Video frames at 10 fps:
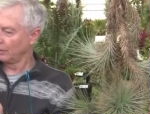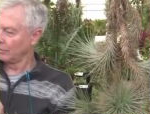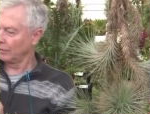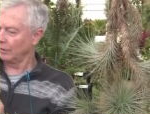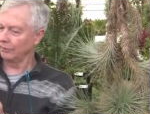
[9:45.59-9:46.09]

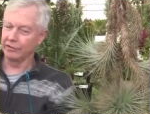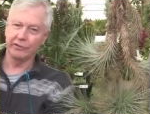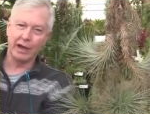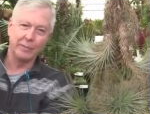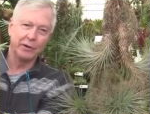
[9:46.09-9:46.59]
Well, it
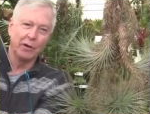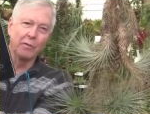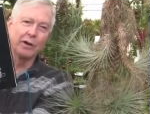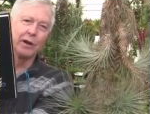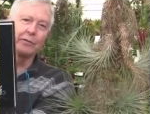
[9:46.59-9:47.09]
just happened to
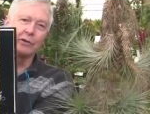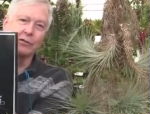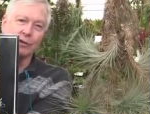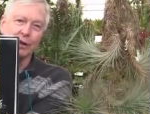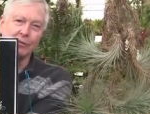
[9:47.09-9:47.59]
open up to
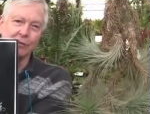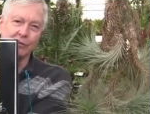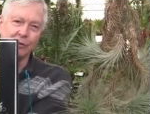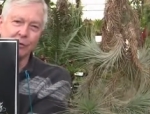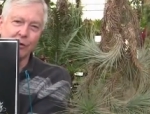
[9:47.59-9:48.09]
Tillandsia
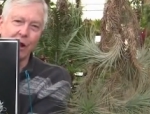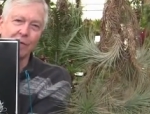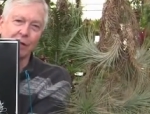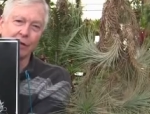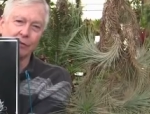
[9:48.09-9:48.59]

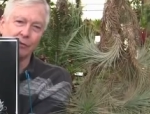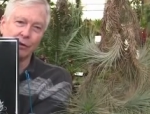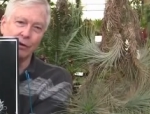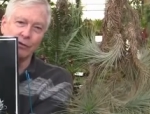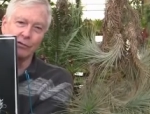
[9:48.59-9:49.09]
xerographica. So
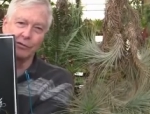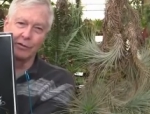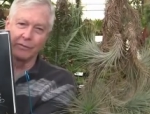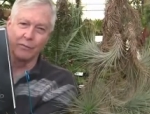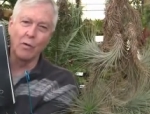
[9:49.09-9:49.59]
here's
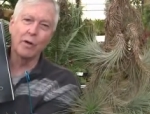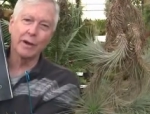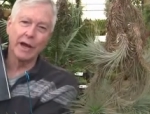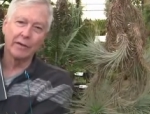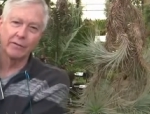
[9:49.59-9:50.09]
the
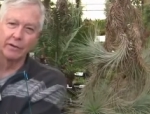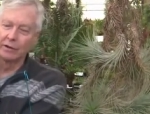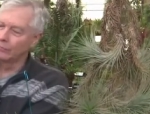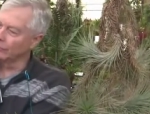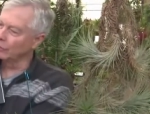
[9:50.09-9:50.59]
format
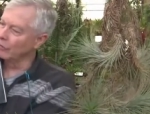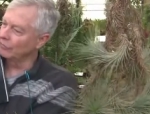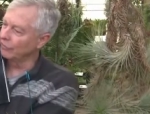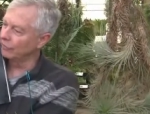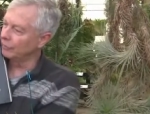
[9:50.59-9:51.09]
for
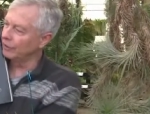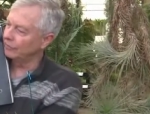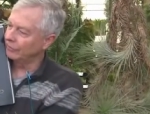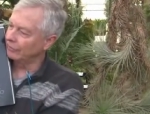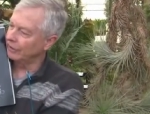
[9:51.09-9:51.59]
most of the
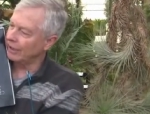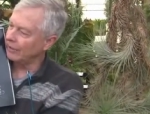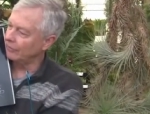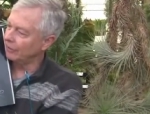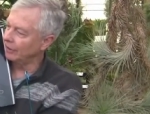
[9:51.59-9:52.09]
species. It
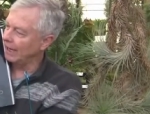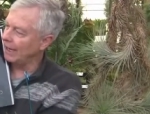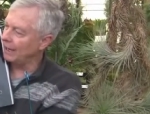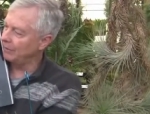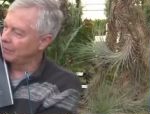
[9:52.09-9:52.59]
has the
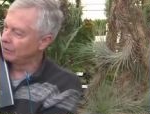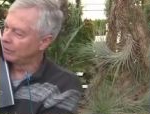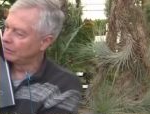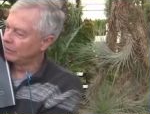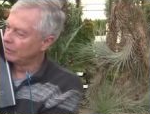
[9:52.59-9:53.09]
name,
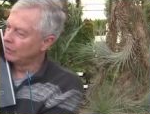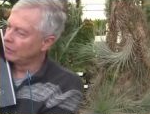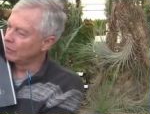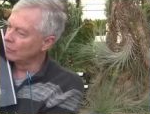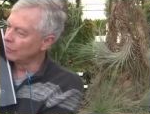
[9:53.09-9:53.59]

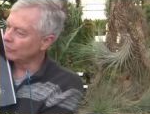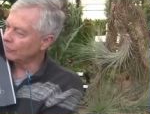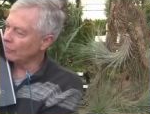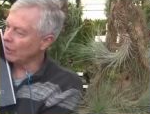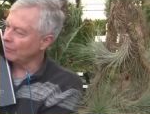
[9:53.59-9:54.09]
who
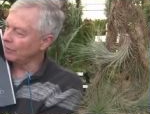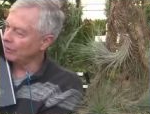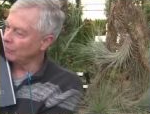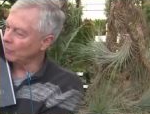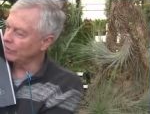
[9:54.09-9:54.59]
described it
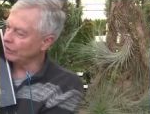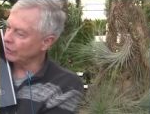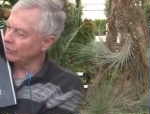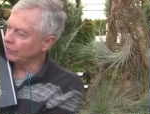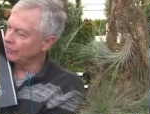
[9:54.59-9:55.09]
in what
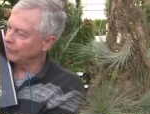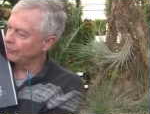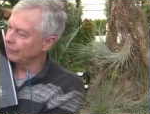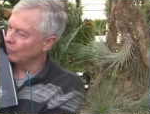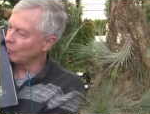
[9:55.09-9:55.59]
year,
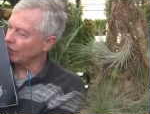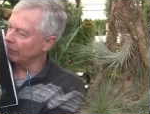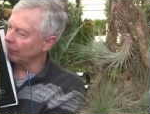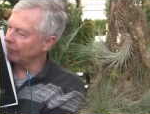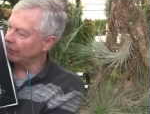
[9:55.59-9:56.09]

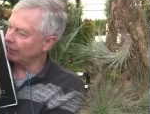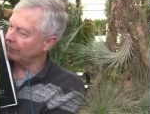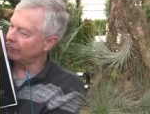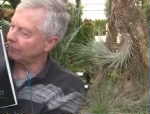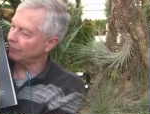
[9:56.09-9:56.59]
Rohweder in
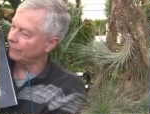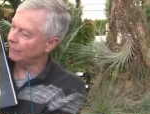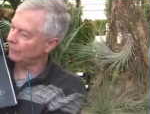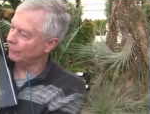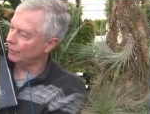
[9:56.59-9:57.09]

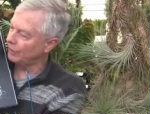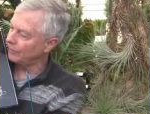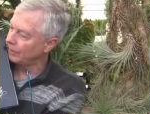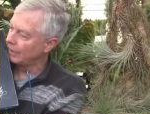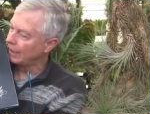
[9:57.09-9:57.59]
1953,
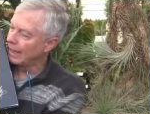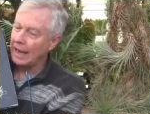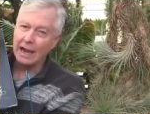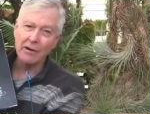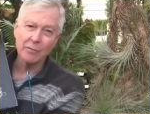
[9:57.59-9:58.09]

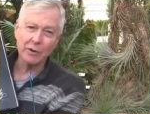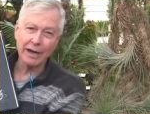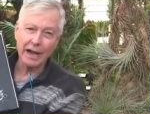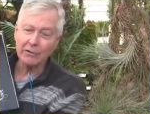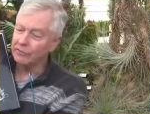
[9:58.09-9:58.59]
how to
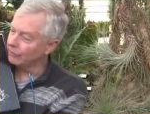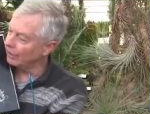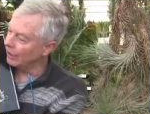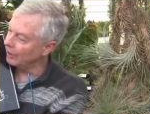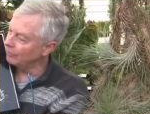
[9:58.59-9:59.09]
pronounce the
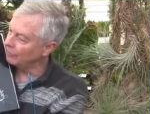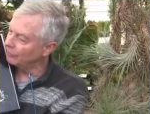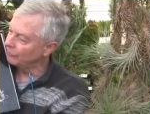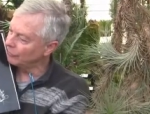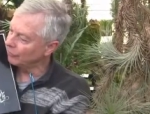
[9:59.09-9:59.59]
name,
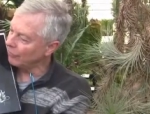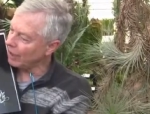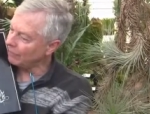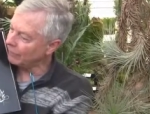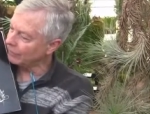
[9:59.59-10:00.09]

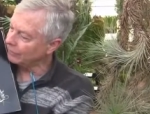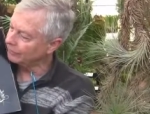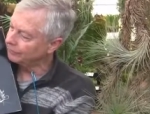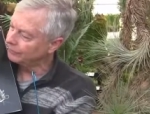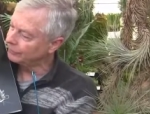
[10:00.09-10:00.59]
xerographica,
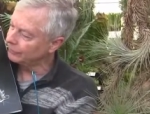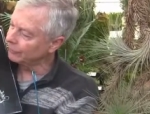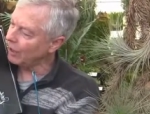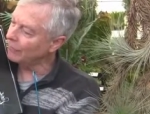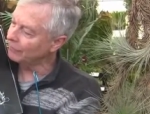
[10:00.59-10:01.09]

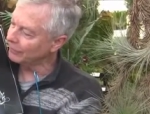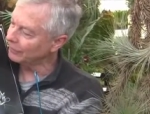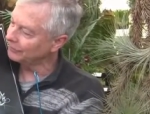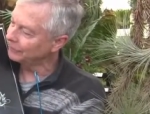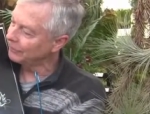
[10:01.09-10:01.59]
xerographica,